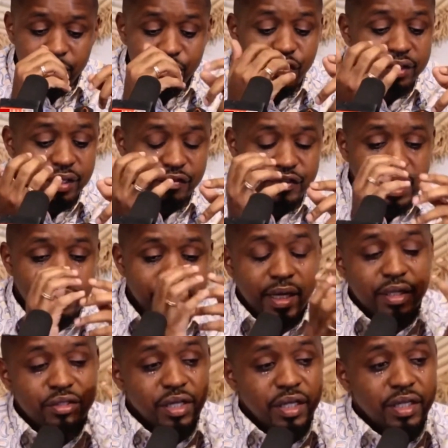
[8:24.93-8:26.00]
Before they lifted
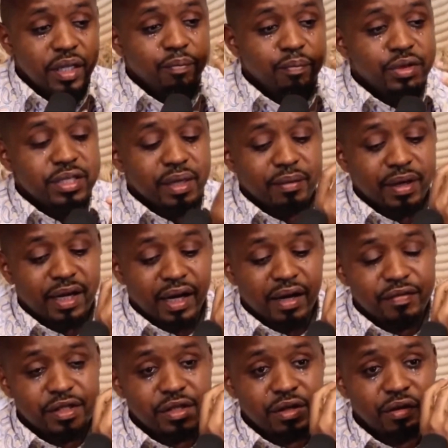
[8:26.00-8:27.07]
me, actually, they put some
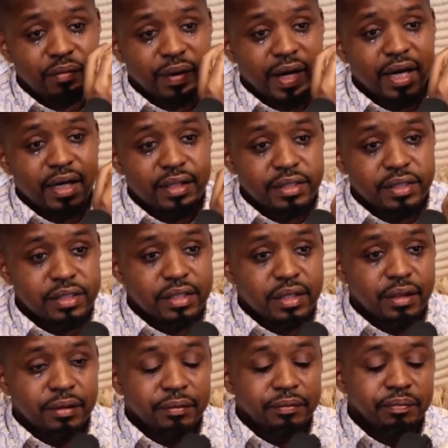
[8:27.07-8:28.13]
gloves on my hands.